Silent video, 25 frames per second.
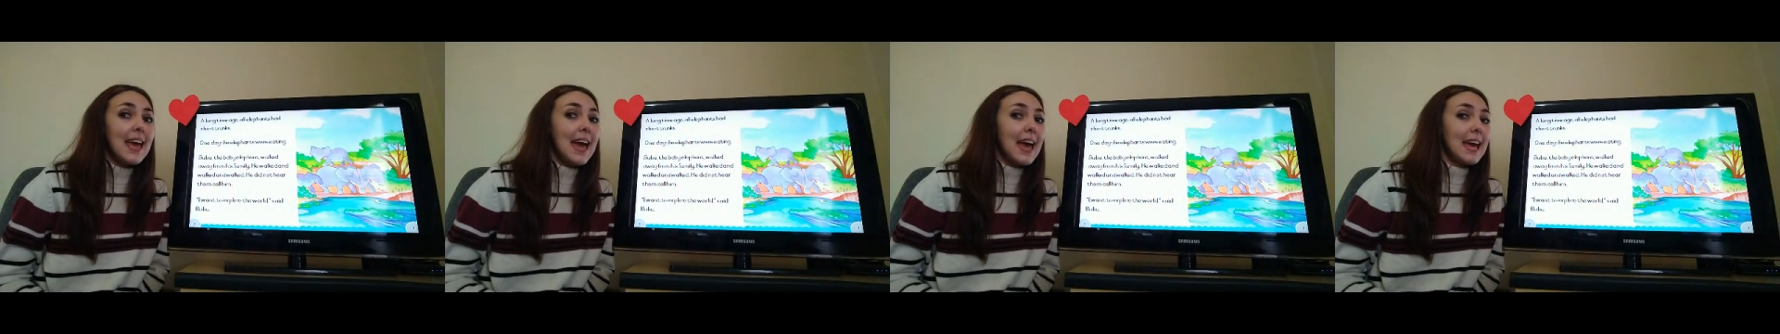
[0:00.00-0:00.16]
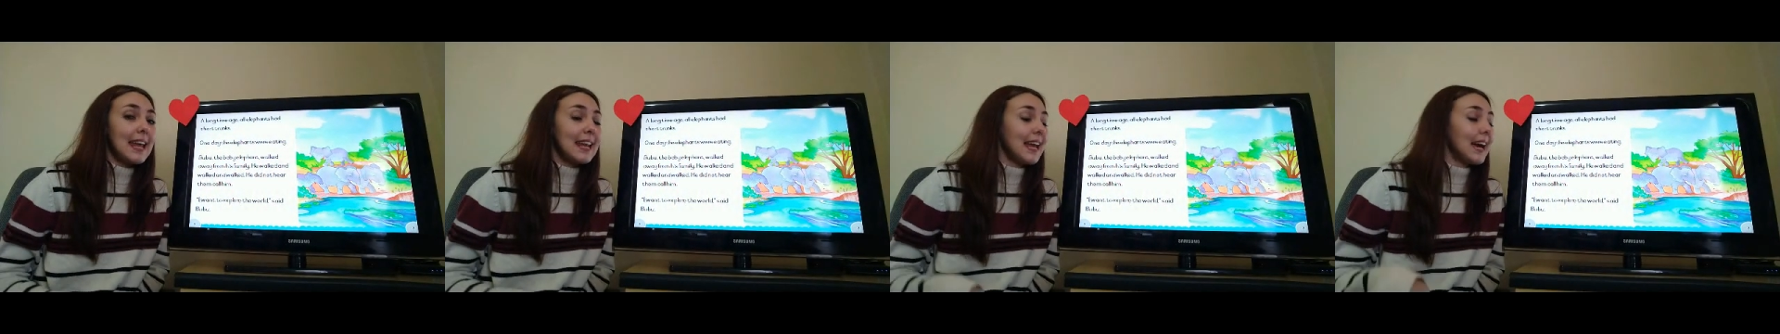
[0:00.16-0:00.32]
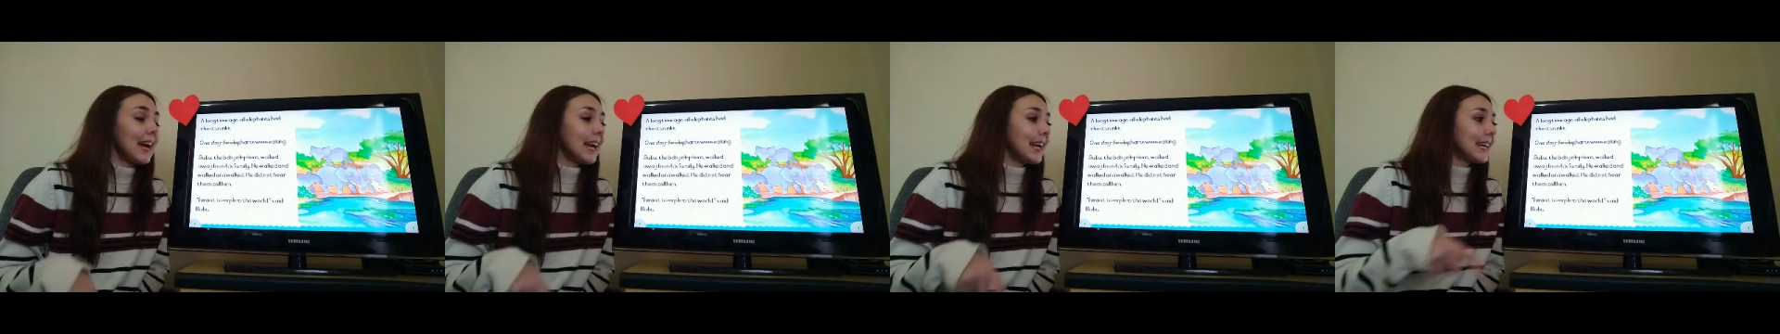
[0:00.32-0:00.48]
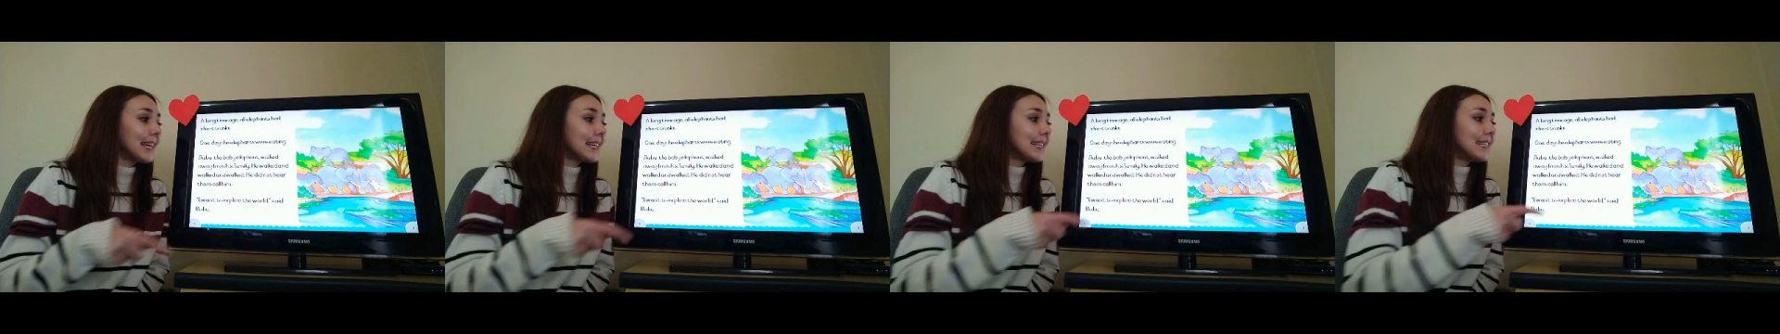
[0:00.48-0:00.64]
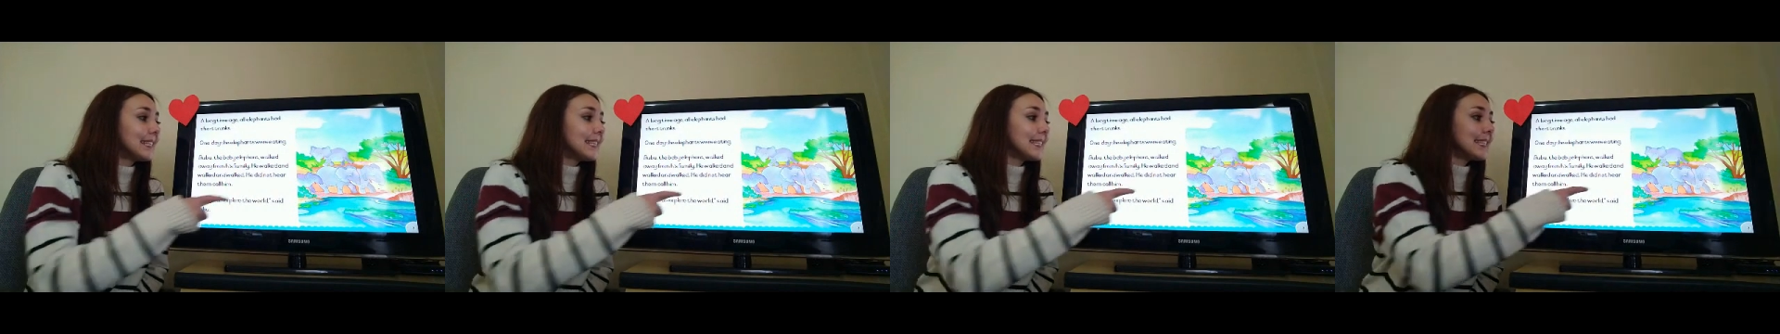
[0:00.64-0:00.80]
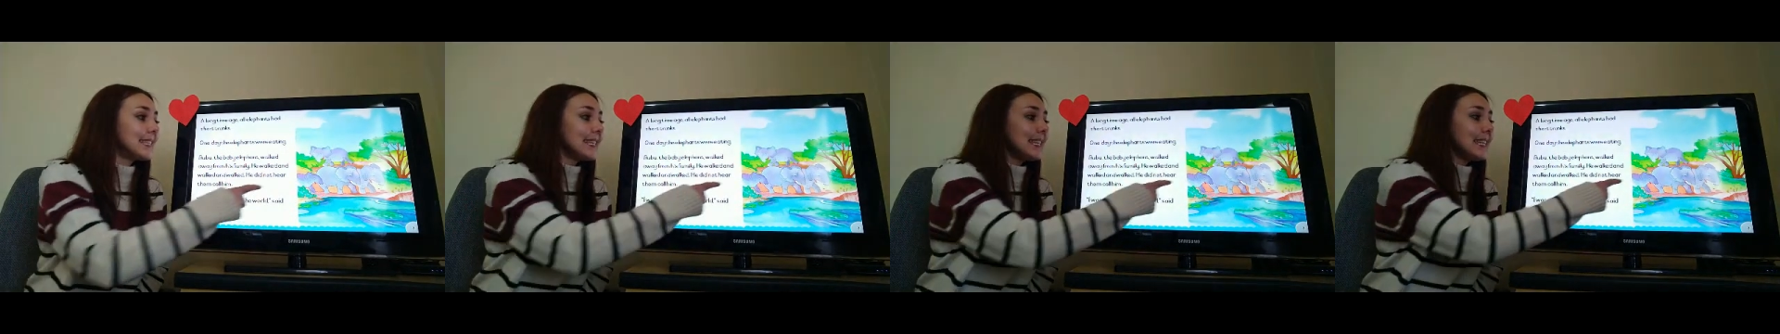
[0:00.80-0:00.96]
And I
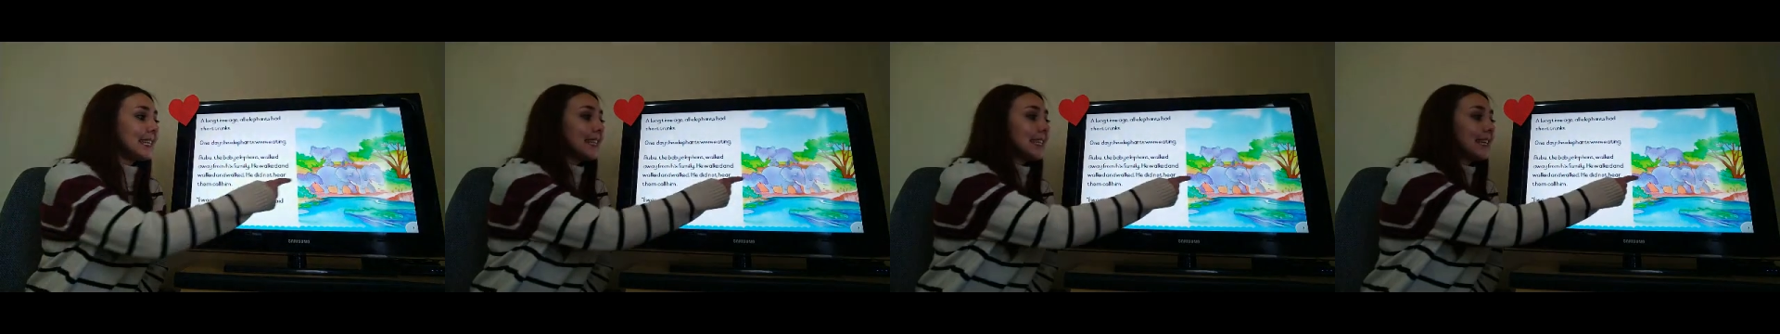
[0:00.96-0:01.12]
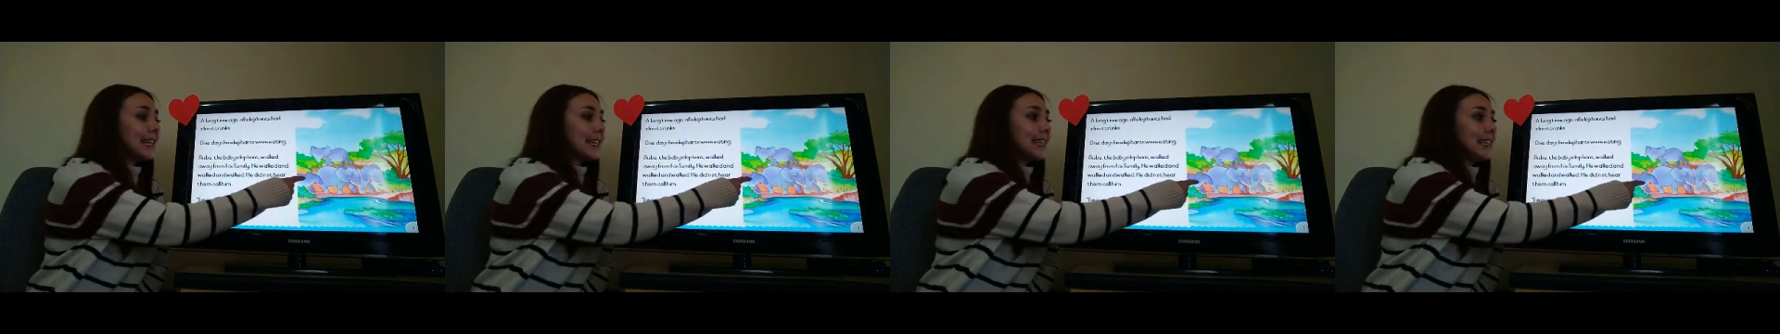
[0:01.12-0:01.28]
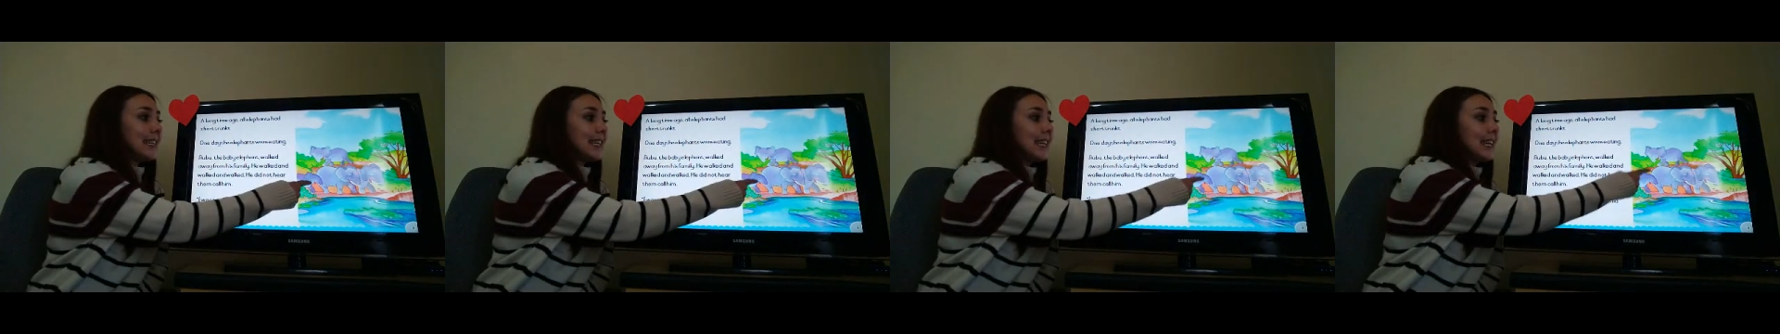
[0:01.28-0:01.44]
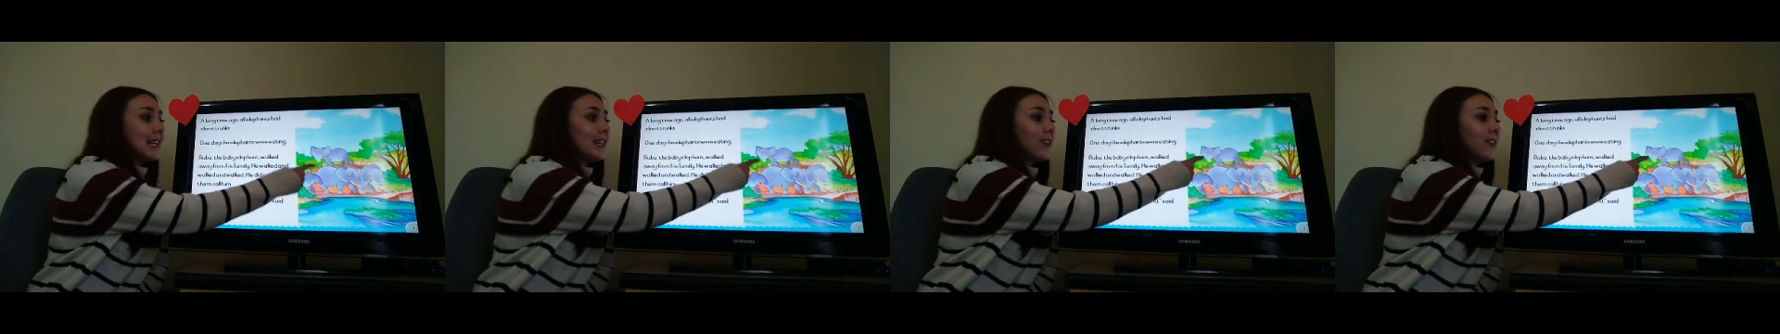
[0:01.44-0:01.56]
can see that the